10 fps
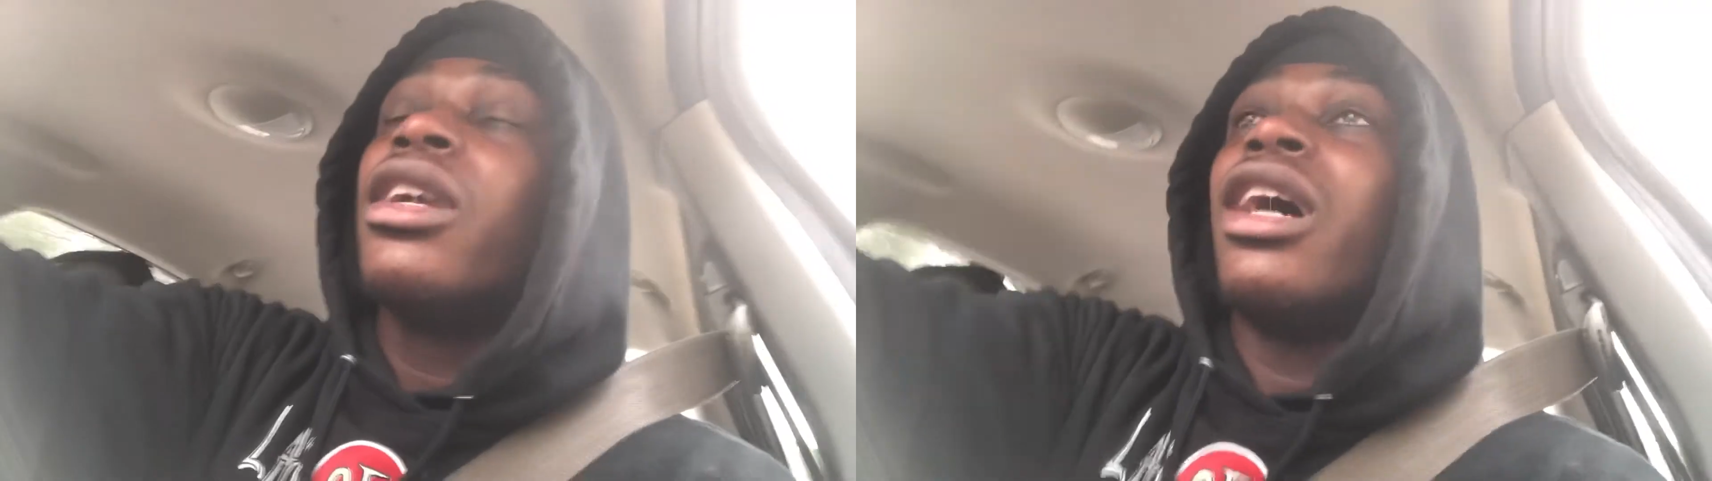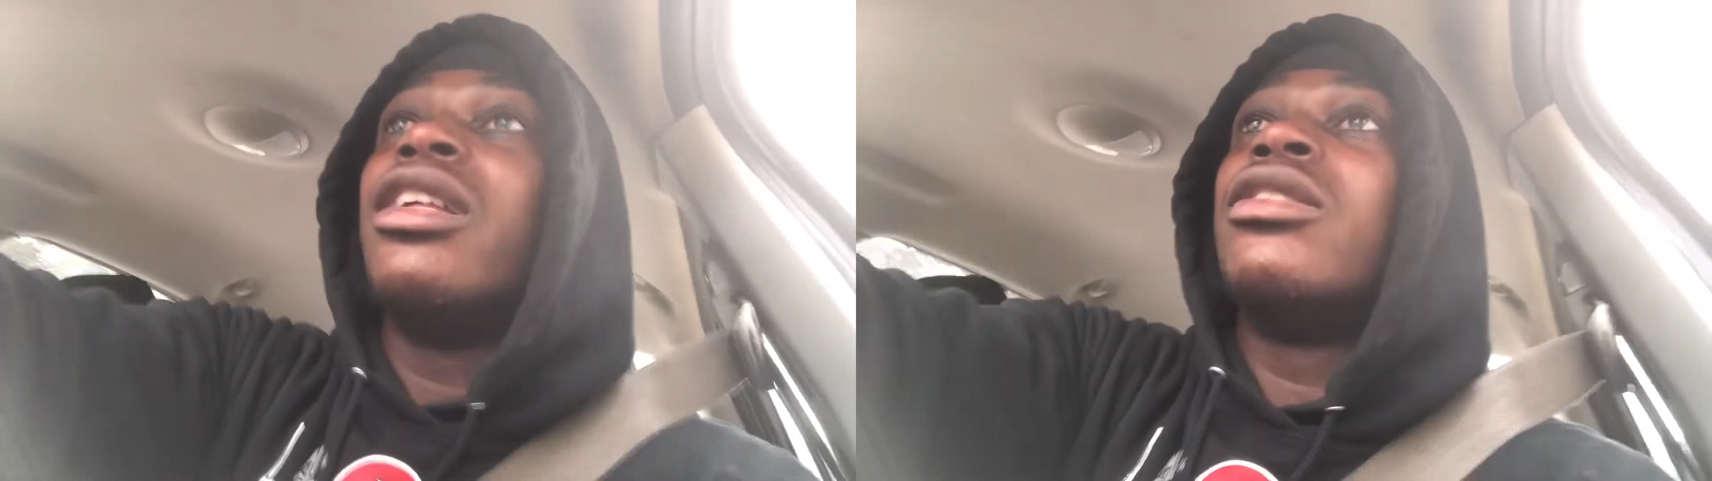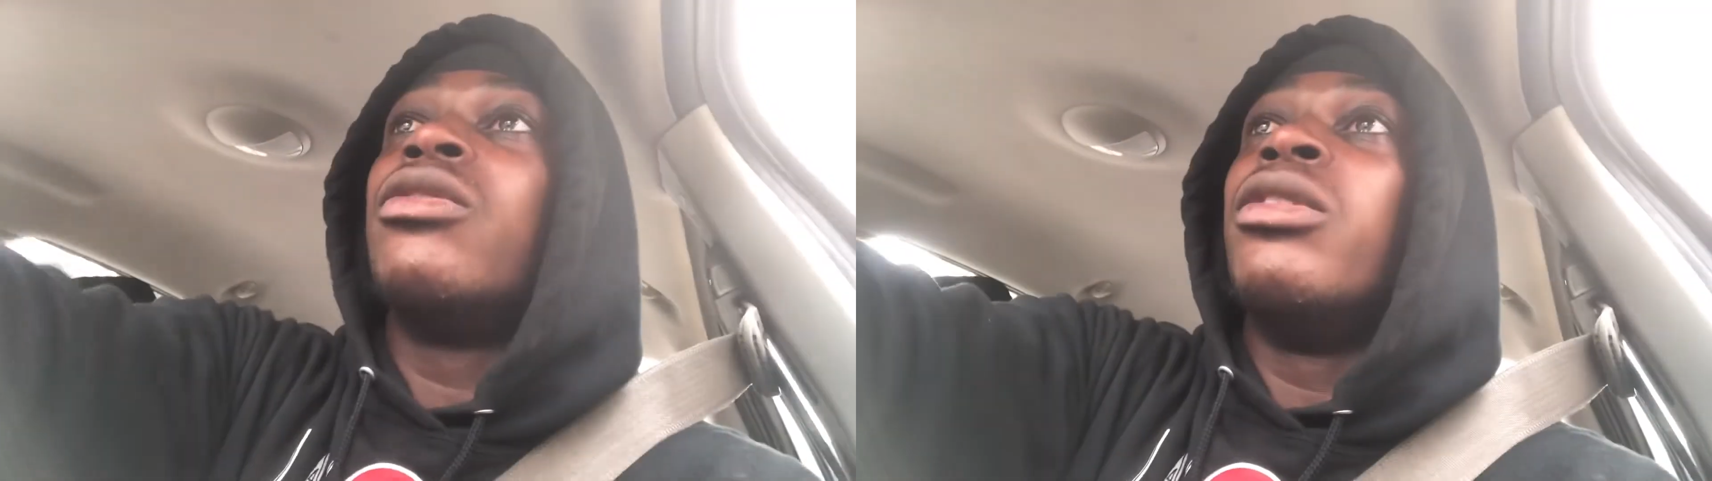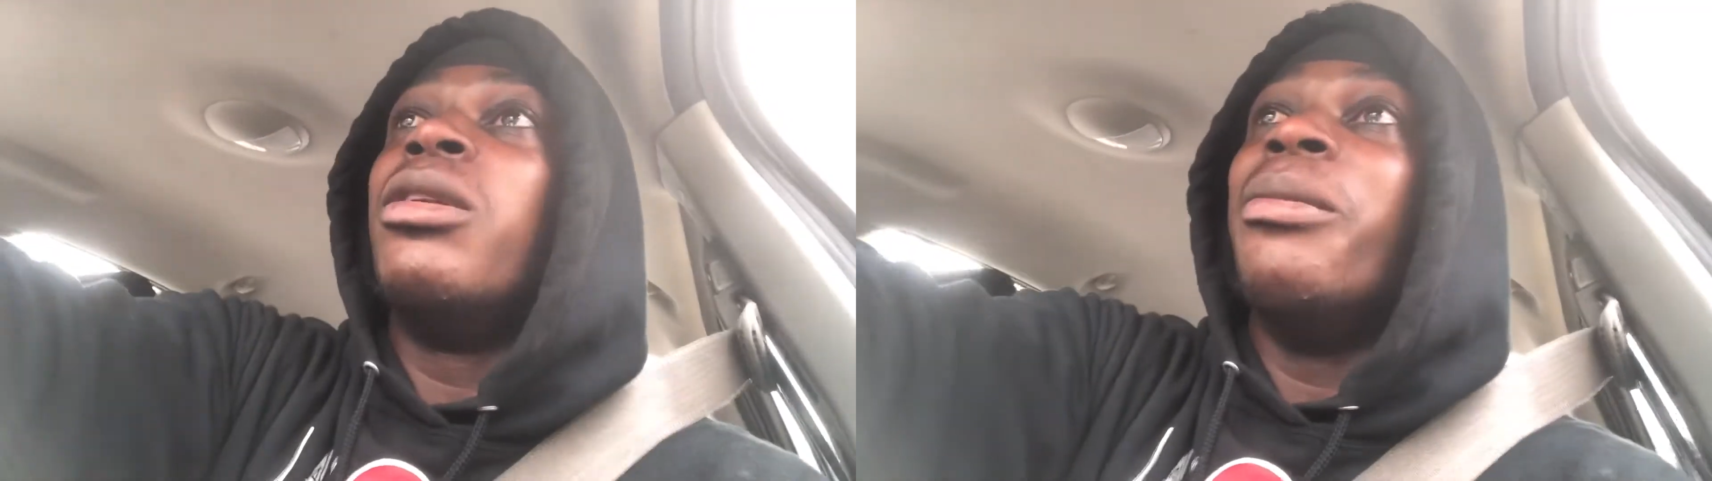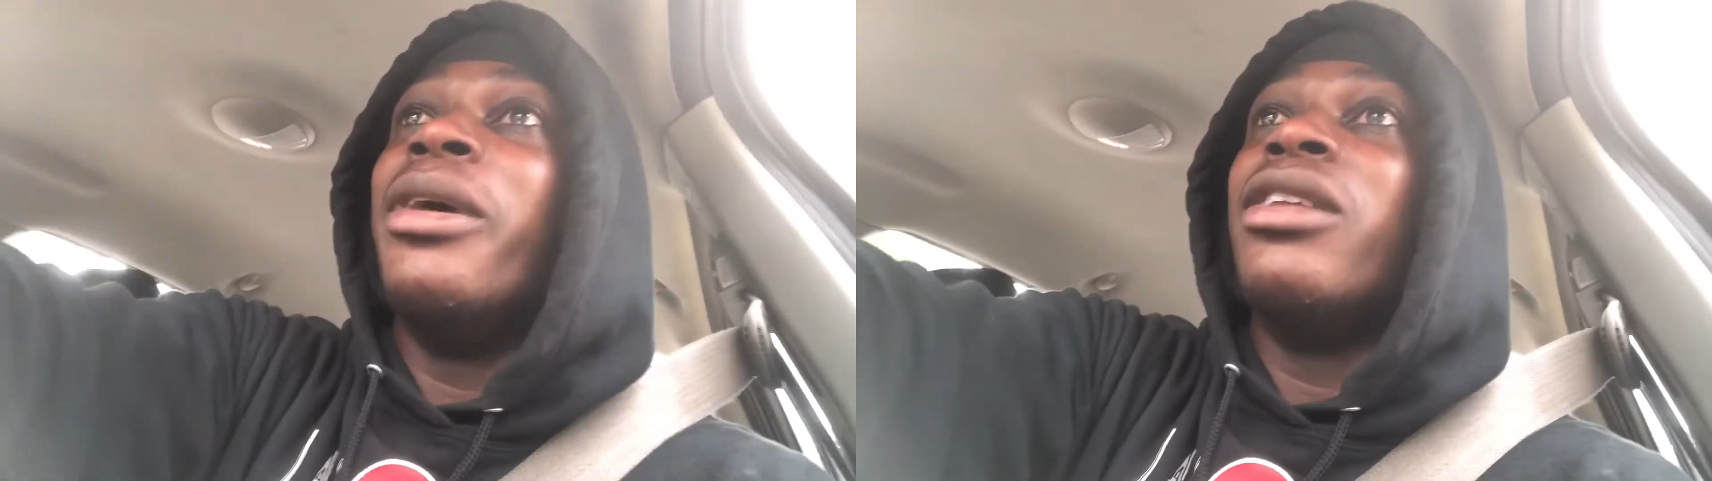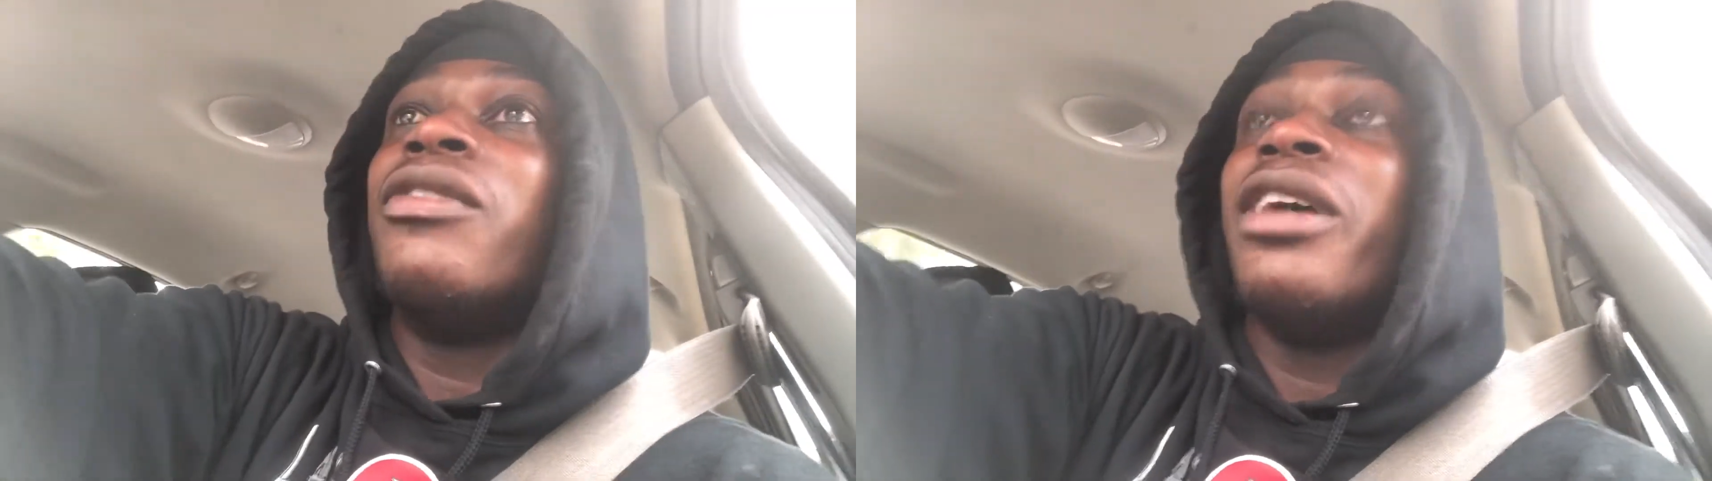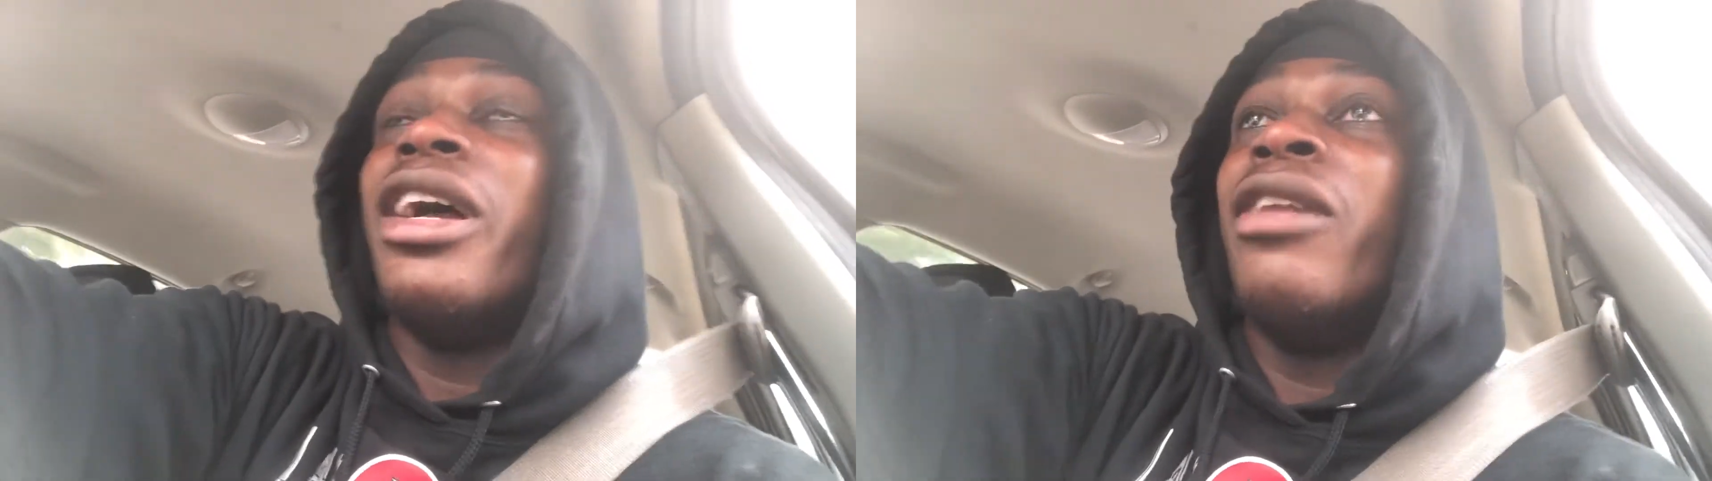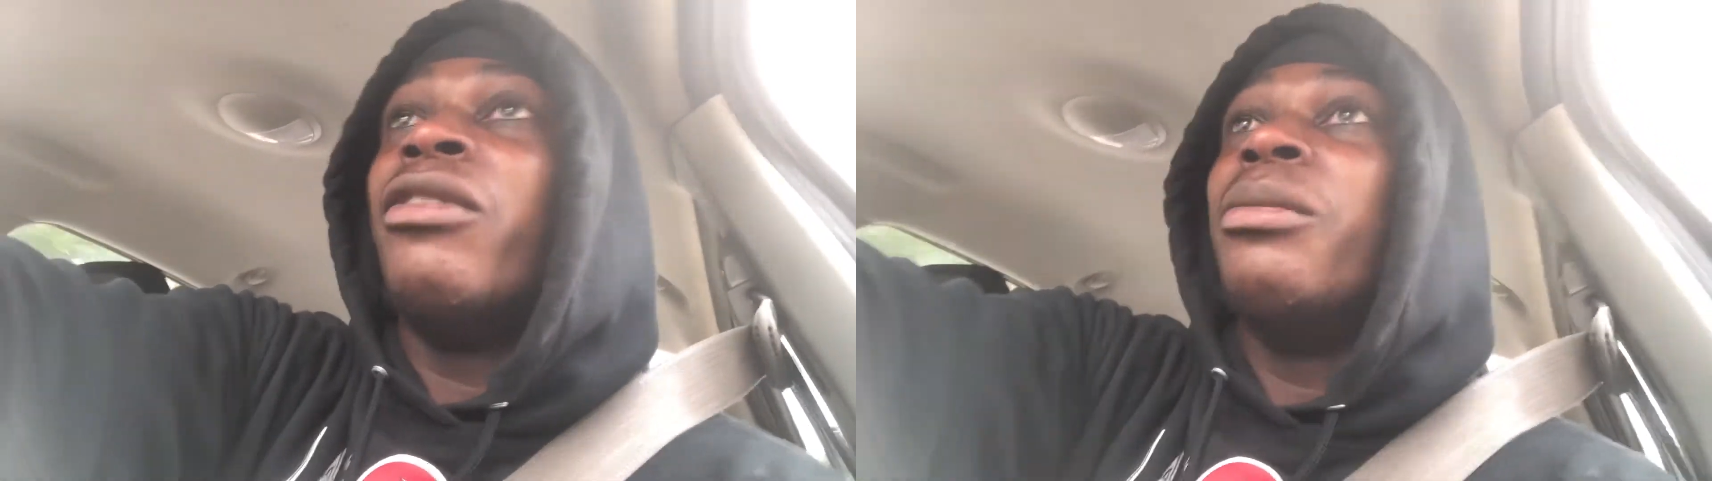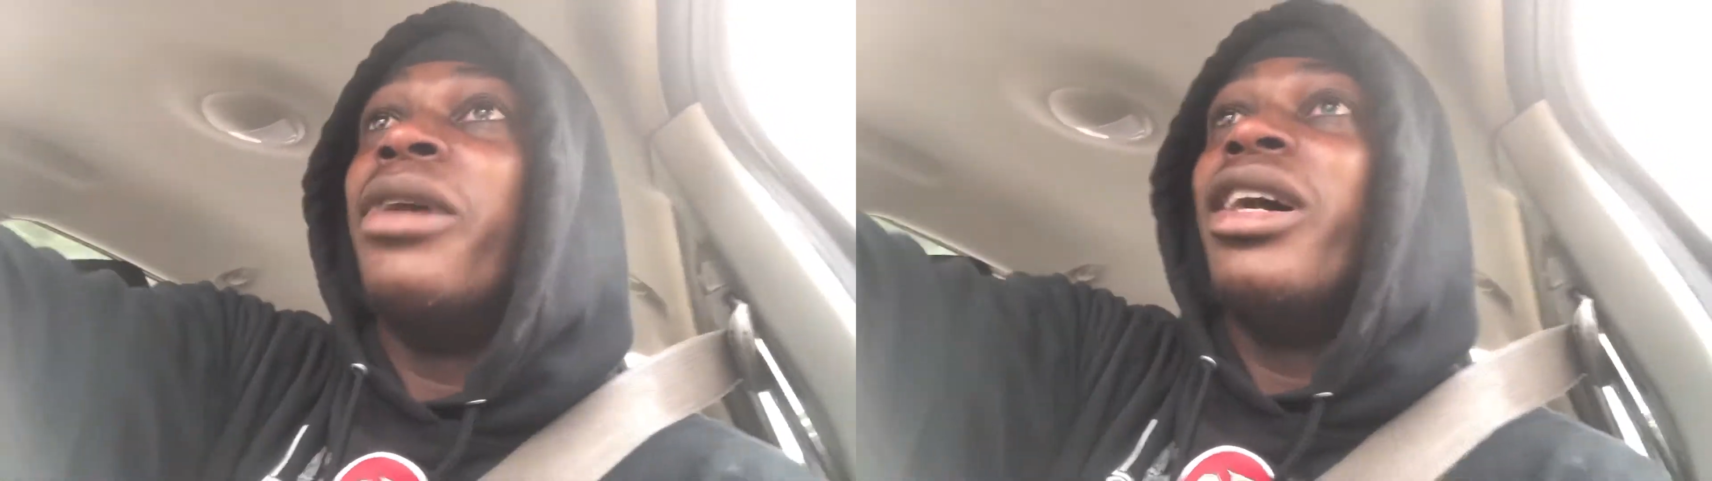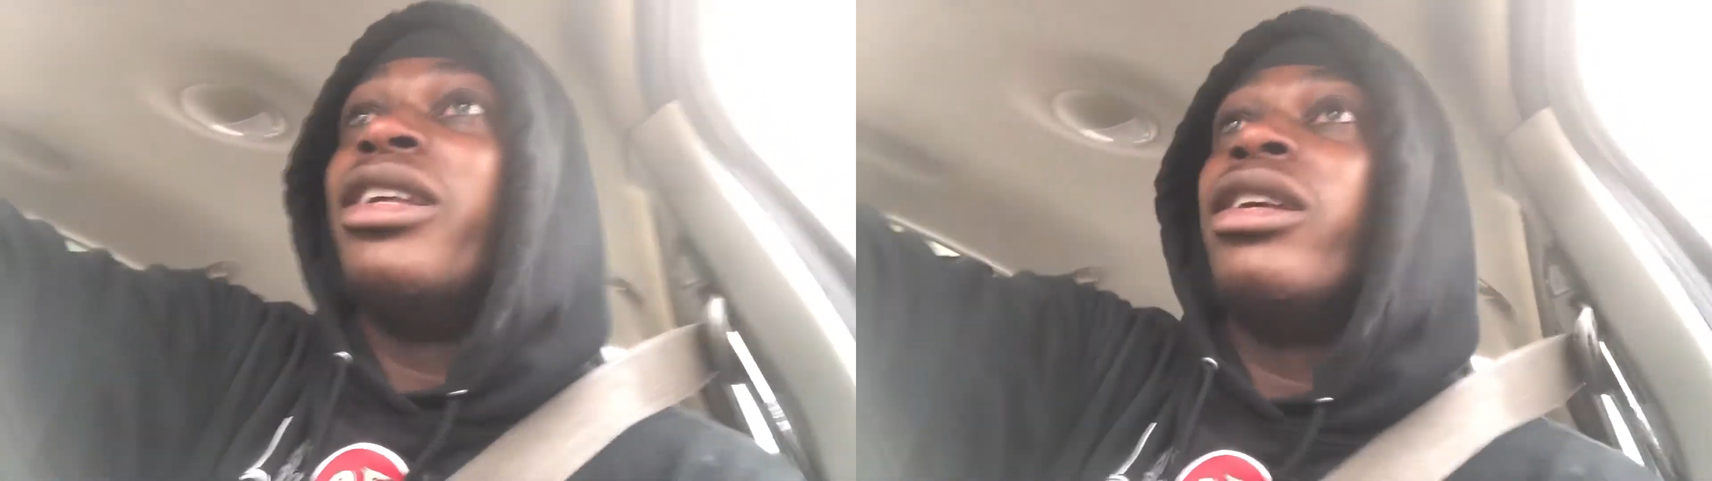I just want the best for
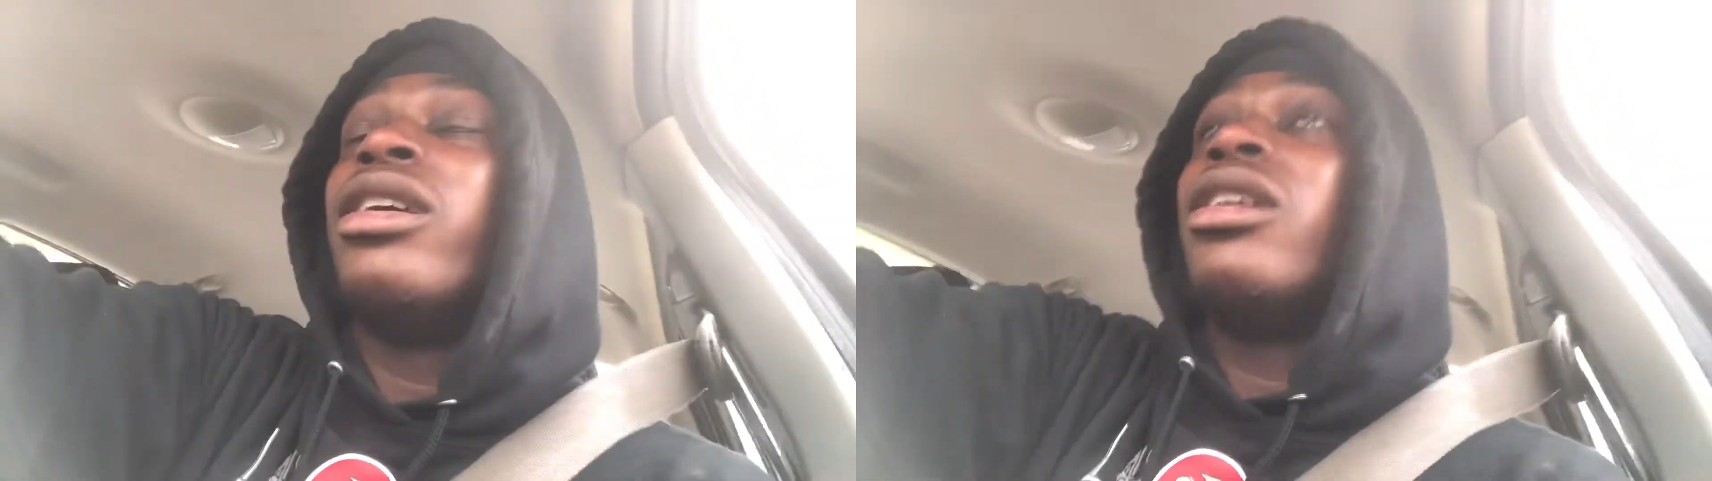everybody.